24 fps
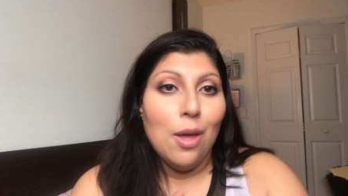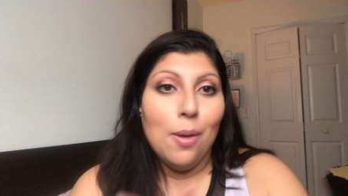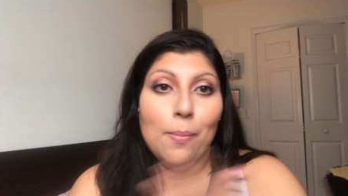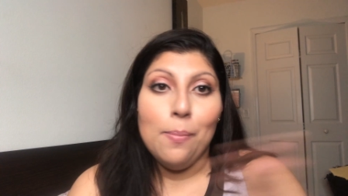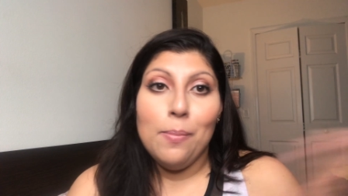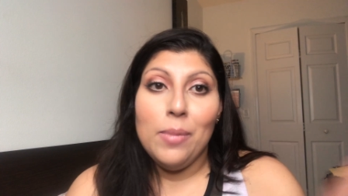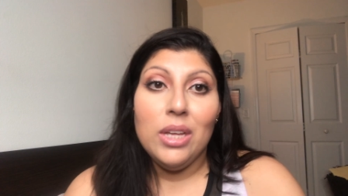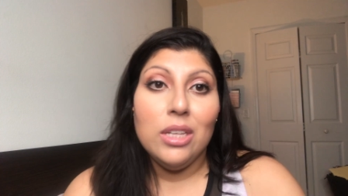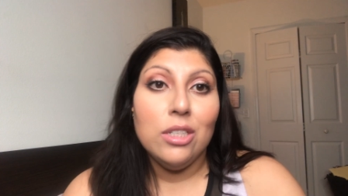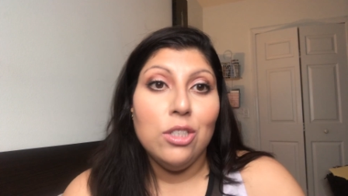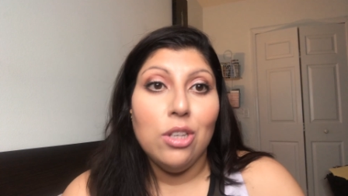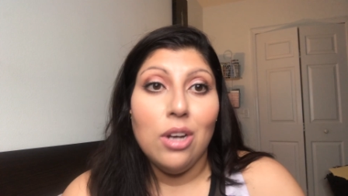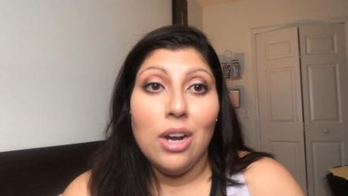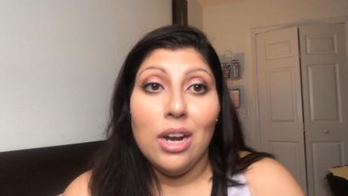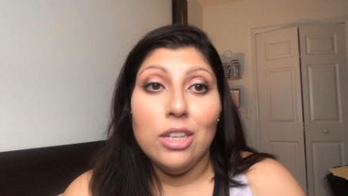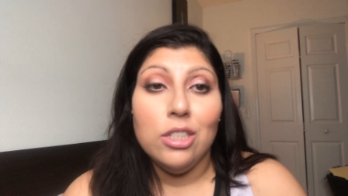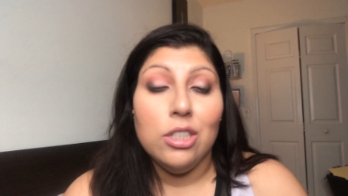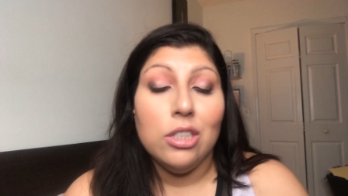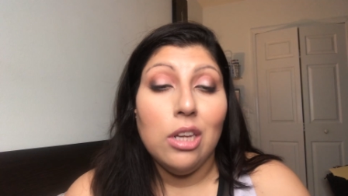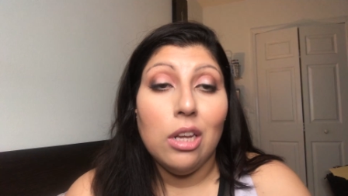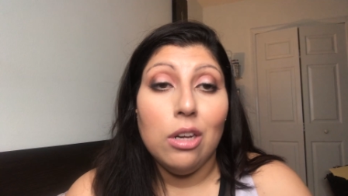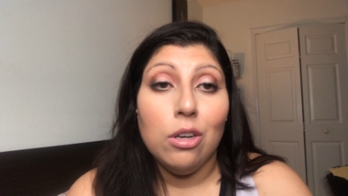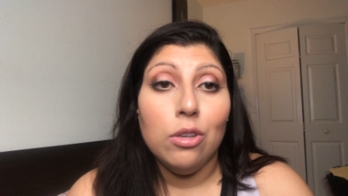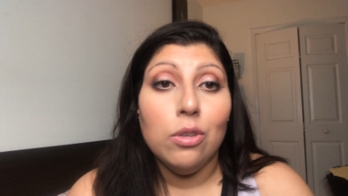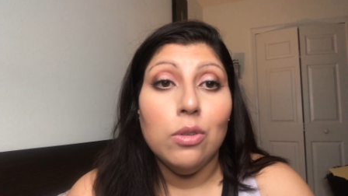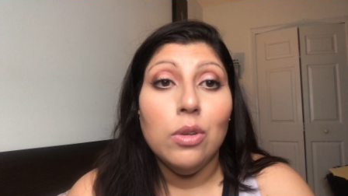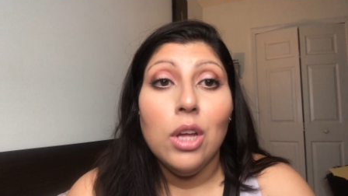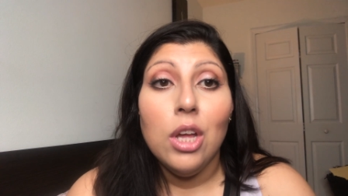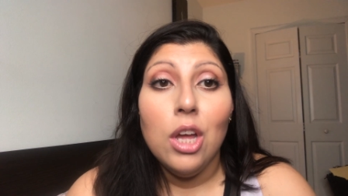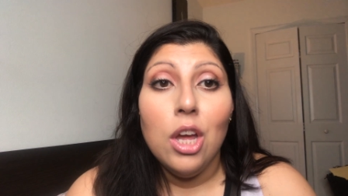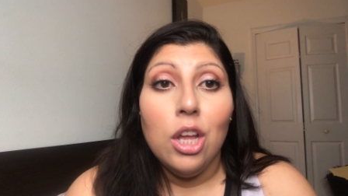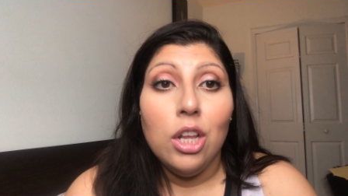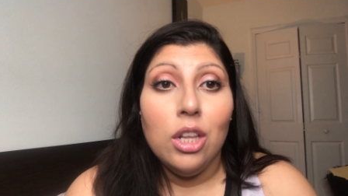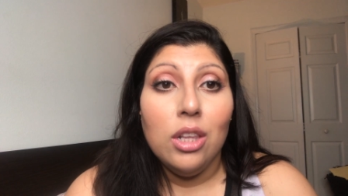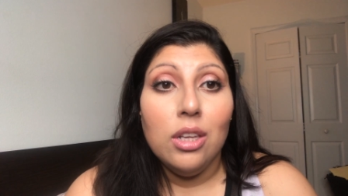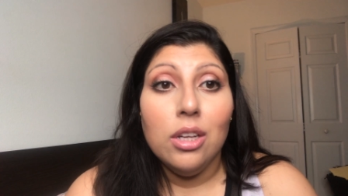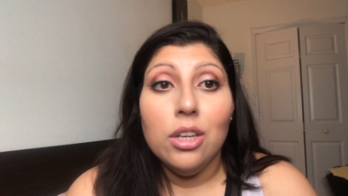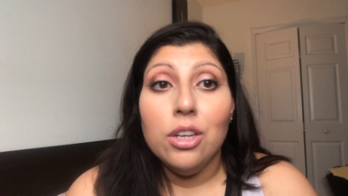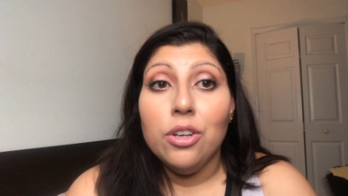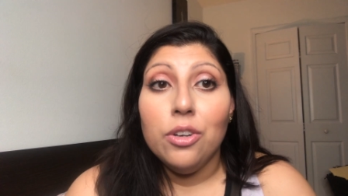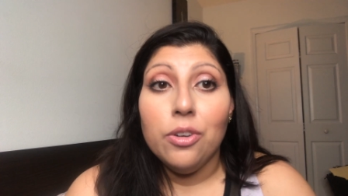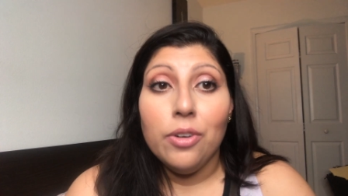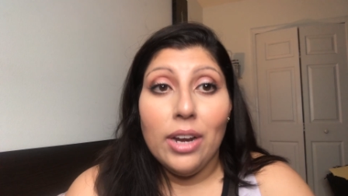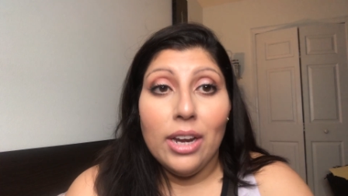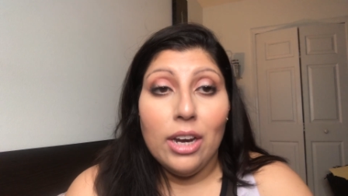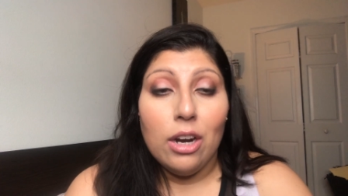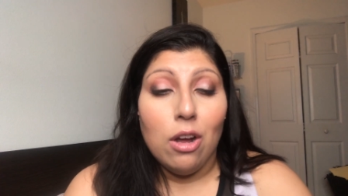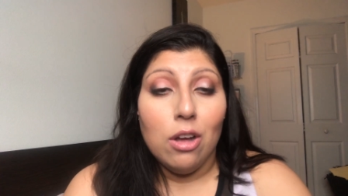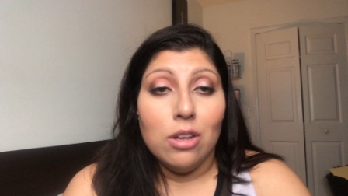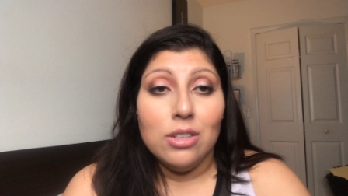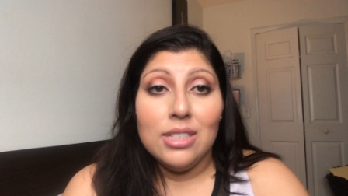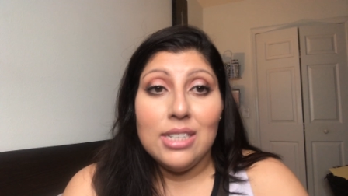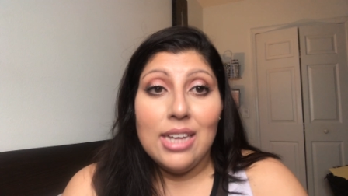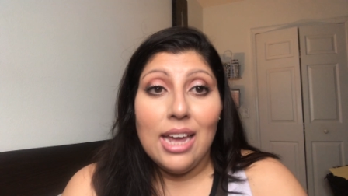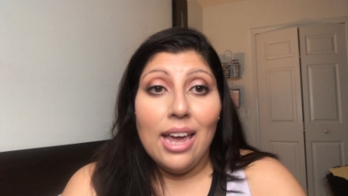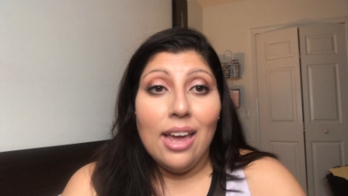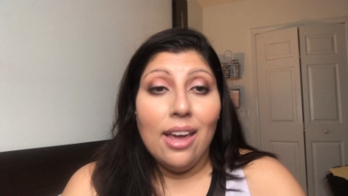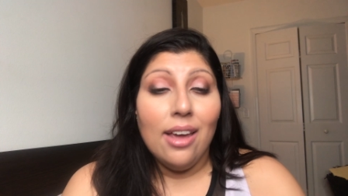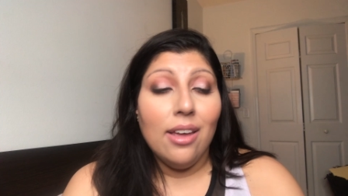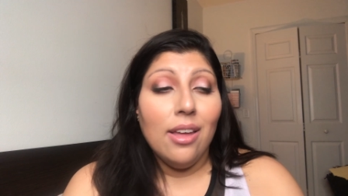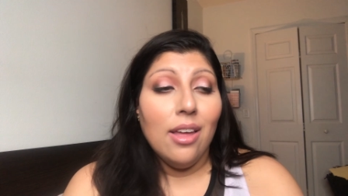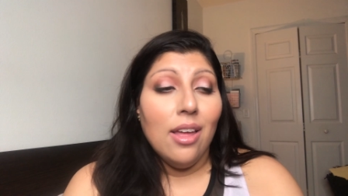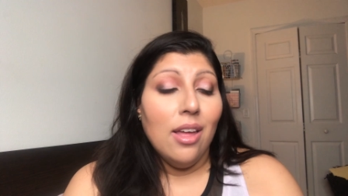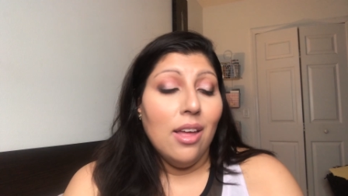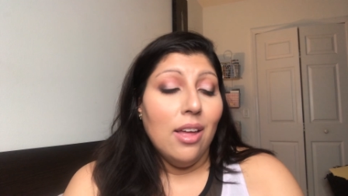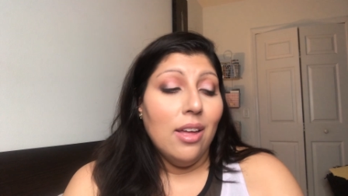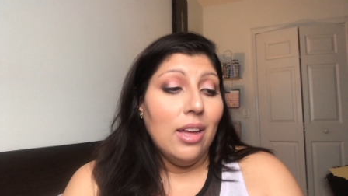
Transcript: It makes your eyeshadow look great all day,